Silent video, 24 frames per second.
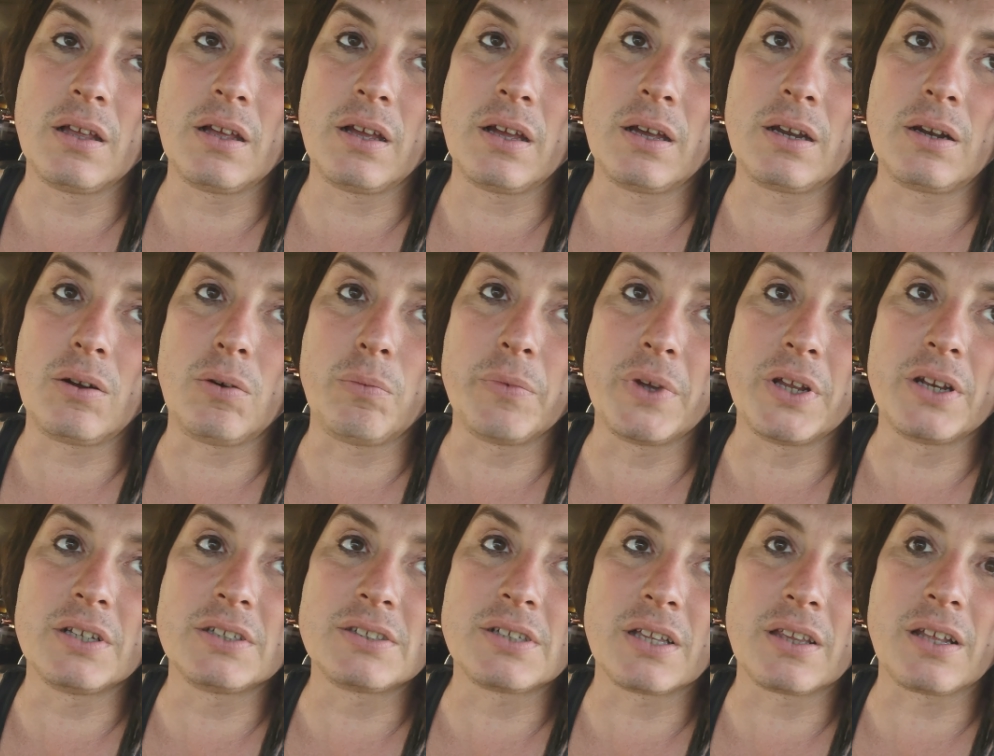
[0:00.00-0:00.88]
I don't
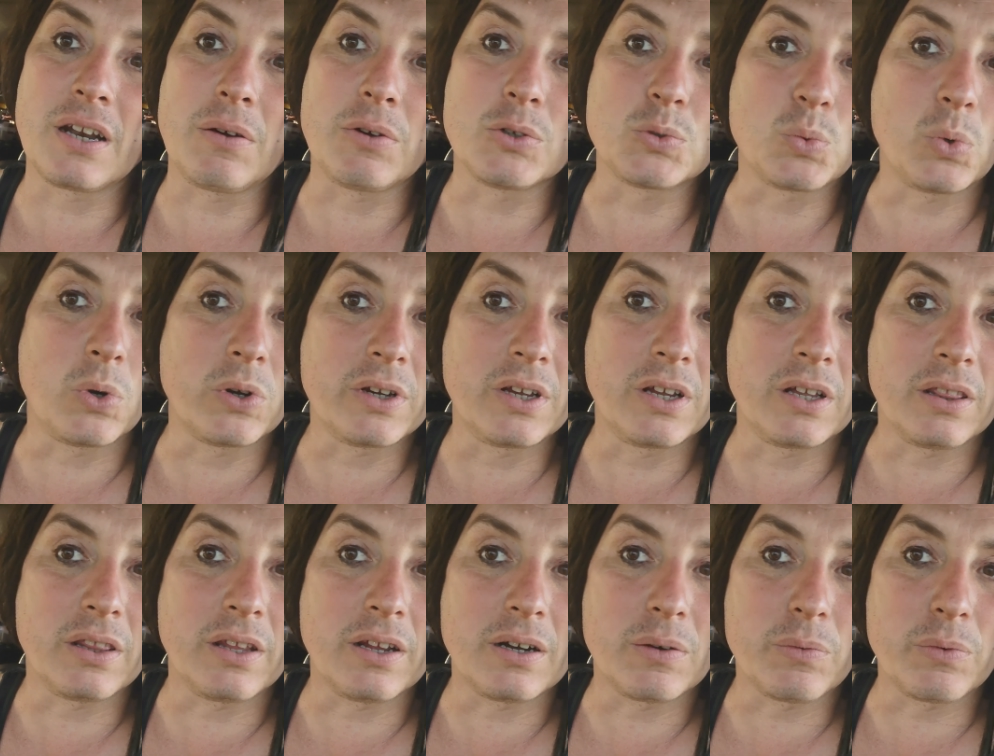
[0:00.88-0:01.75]
mean to say that I was
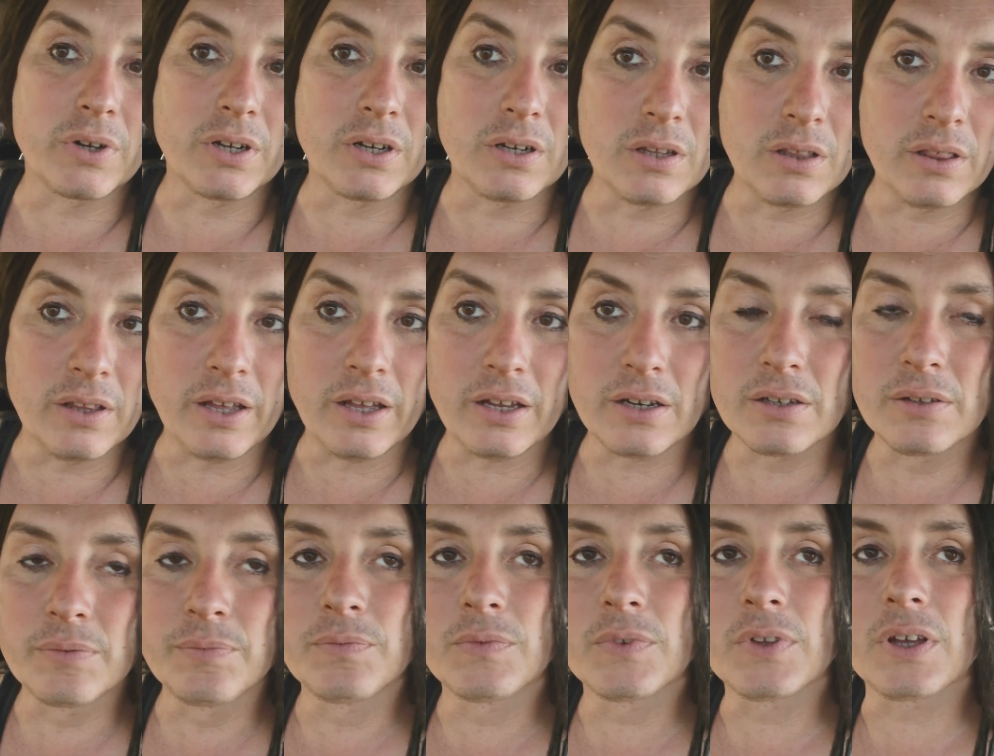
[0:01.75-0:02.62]
working there when he did that.
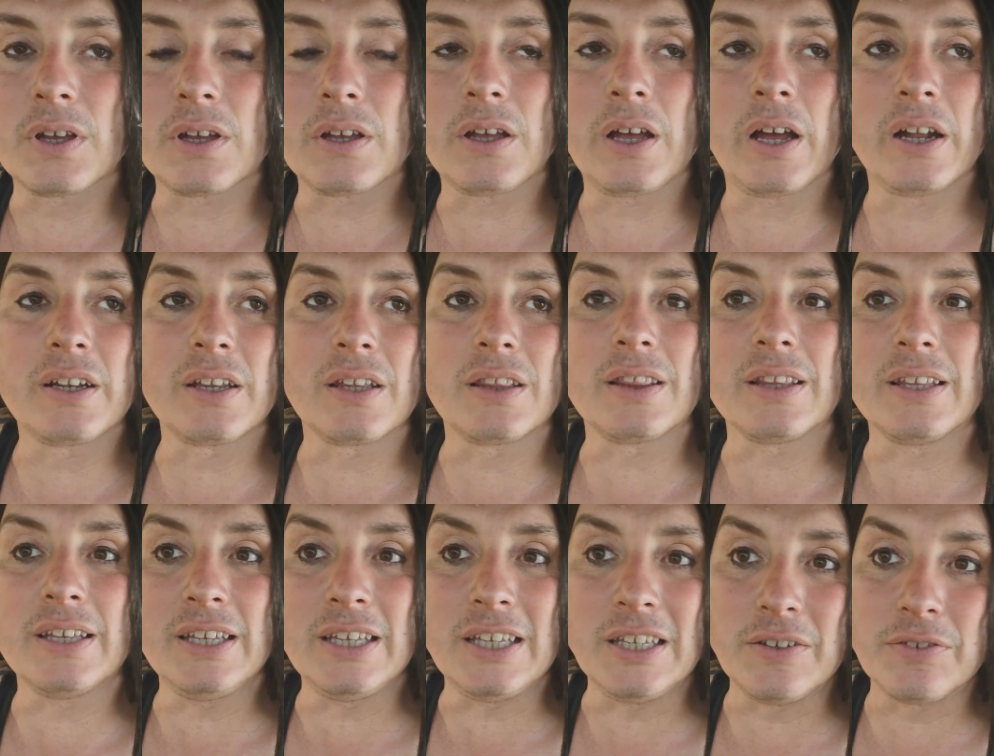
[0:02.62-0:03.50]
Uh, I did
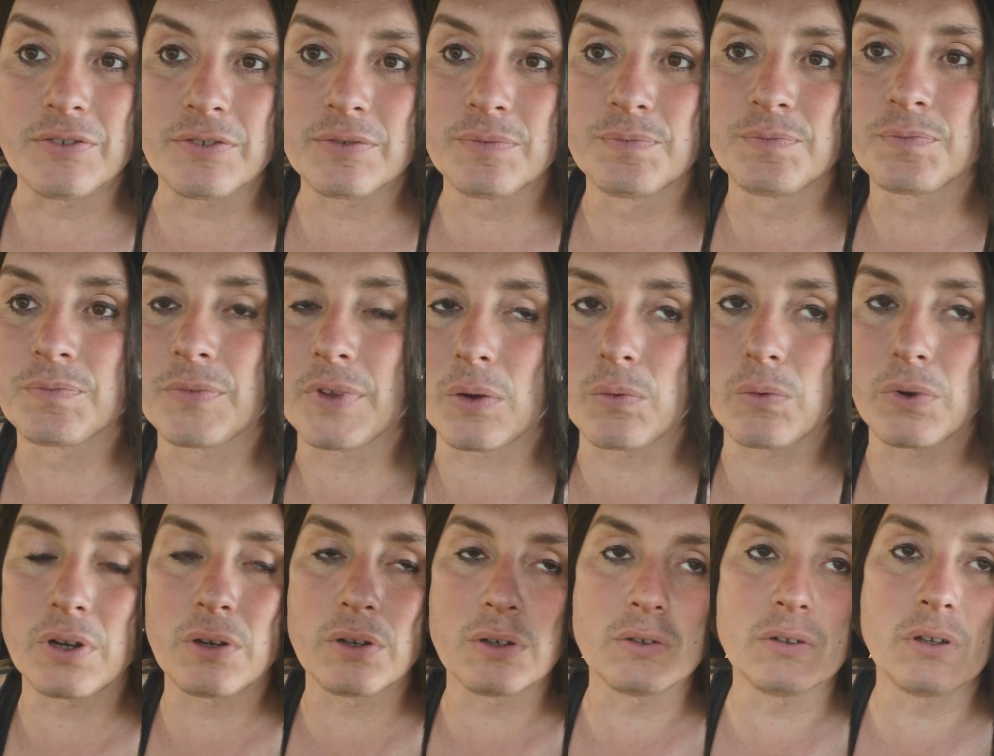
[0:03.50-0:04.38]
leave. I
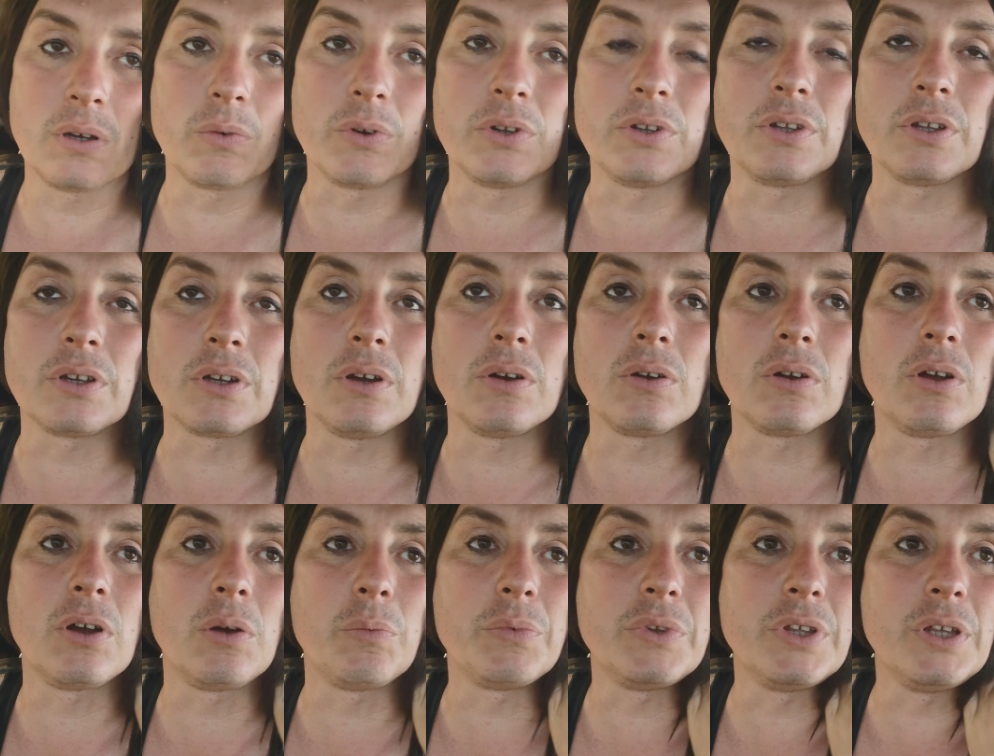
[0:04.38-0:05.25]
went. I went to go
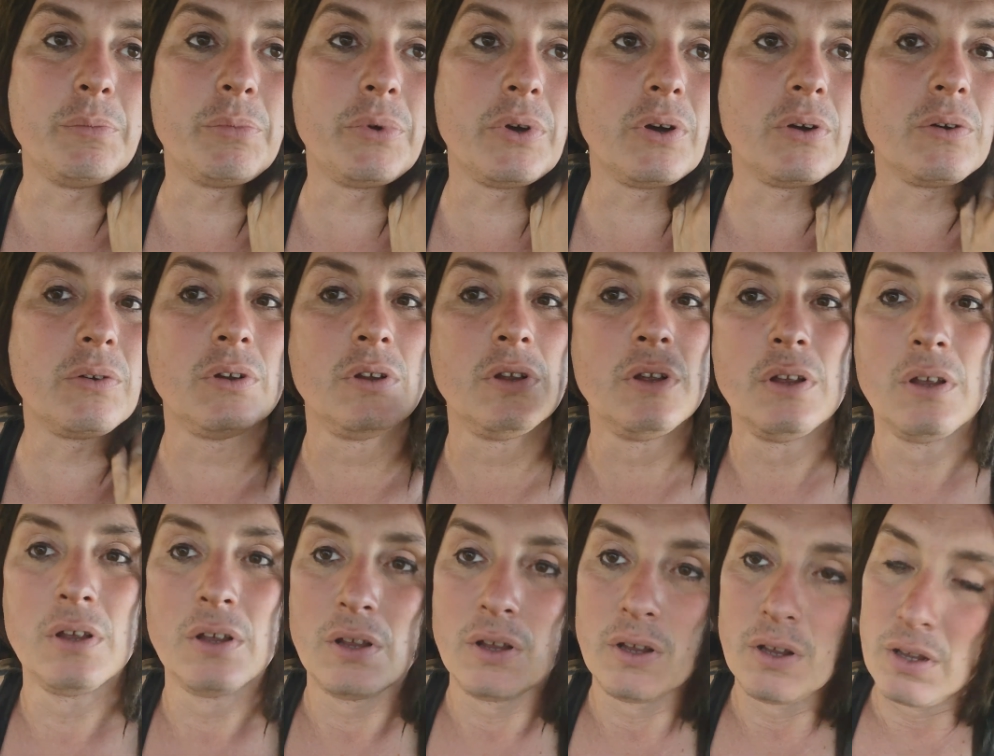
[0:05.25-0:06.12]
to Home Depot
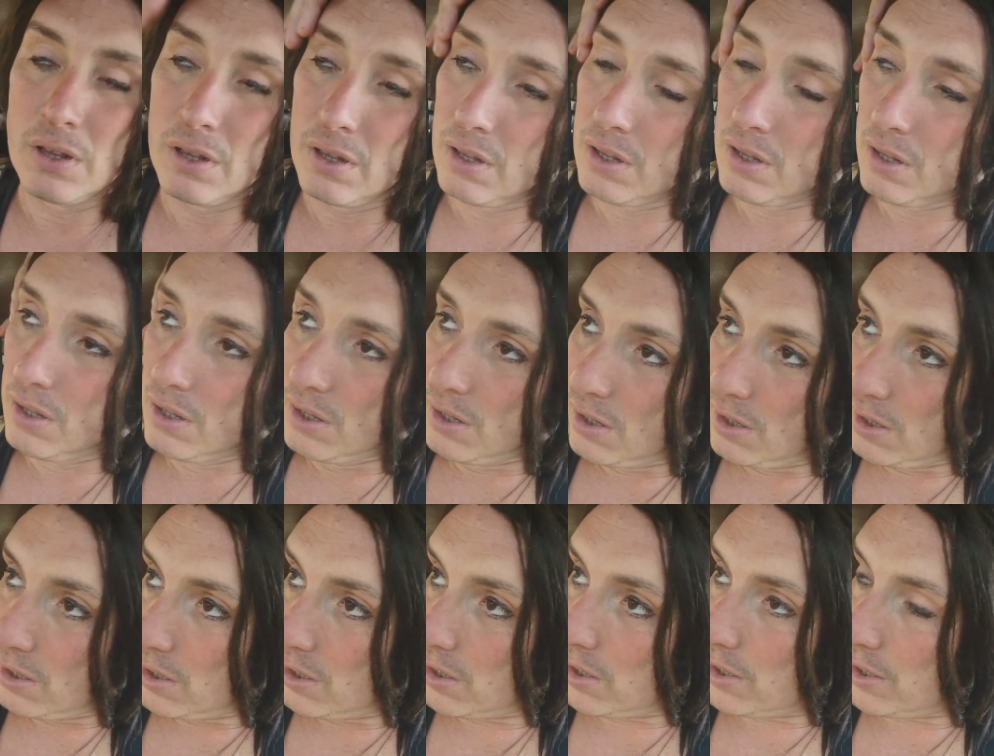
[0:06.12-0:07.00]

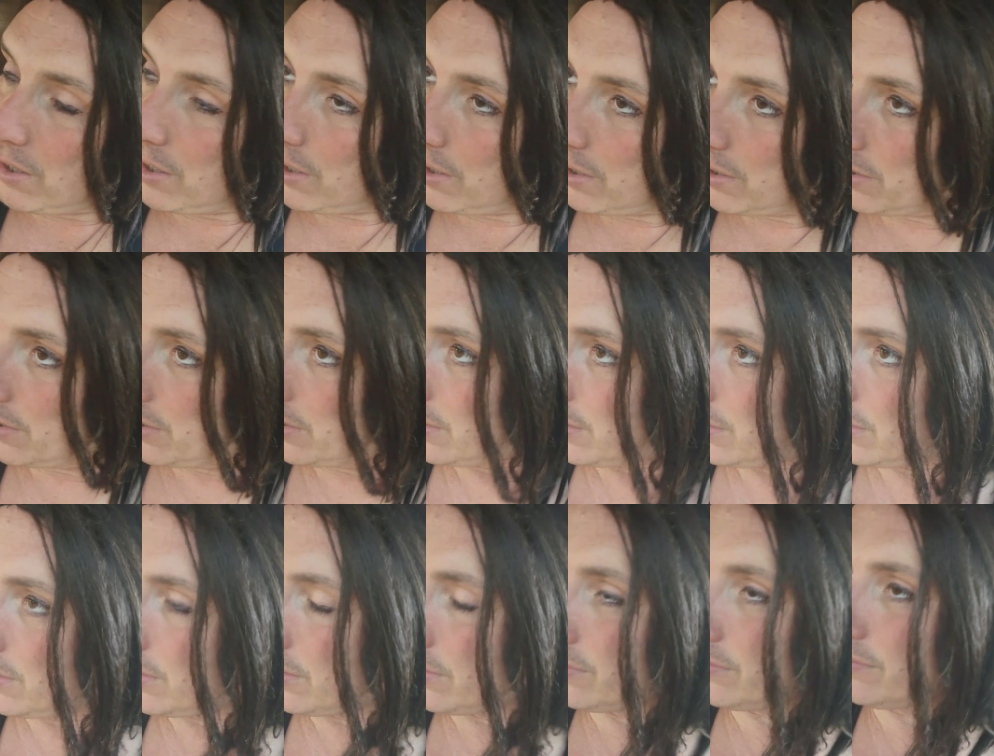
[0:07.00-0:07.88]
and
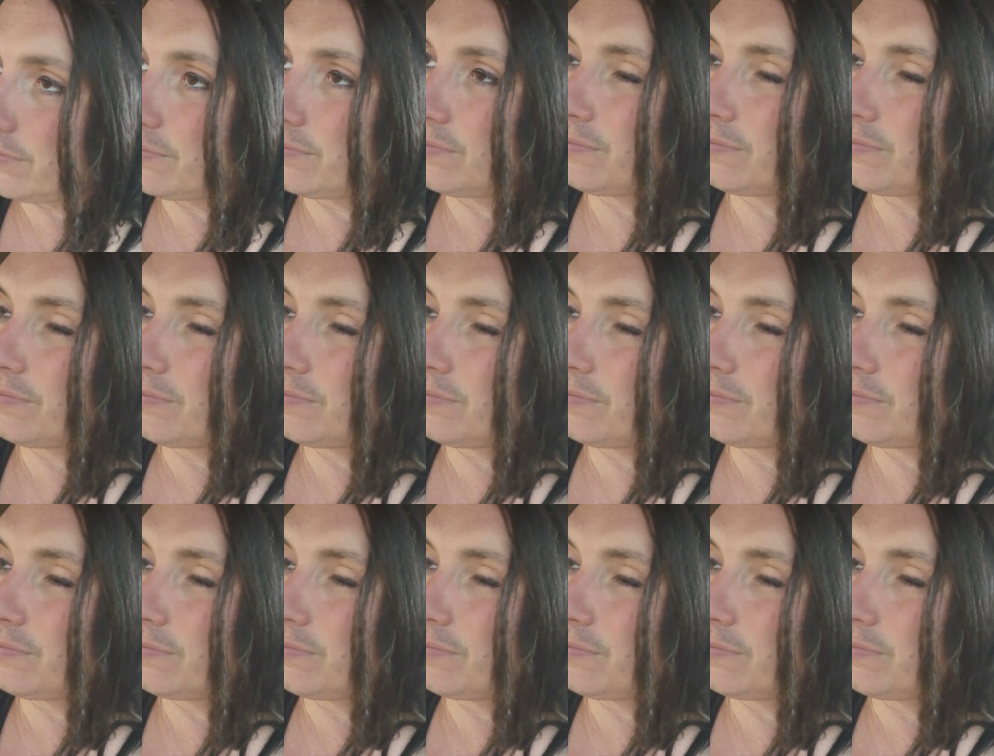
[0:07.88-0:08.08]
uh,